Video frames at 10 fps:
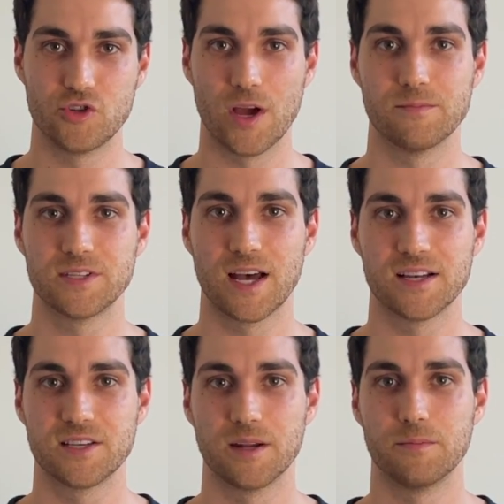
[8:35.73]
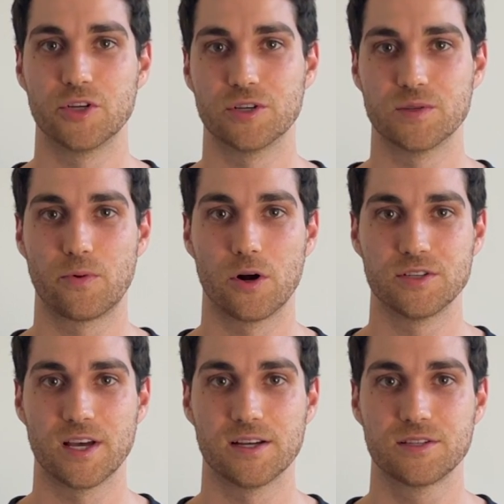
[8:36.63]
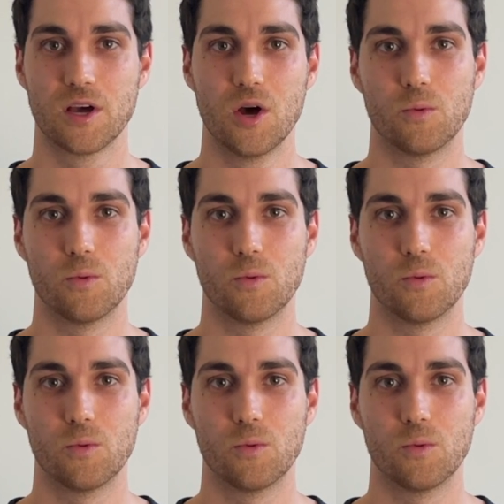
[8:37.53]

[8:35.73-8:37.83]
GEMSAS admissions process,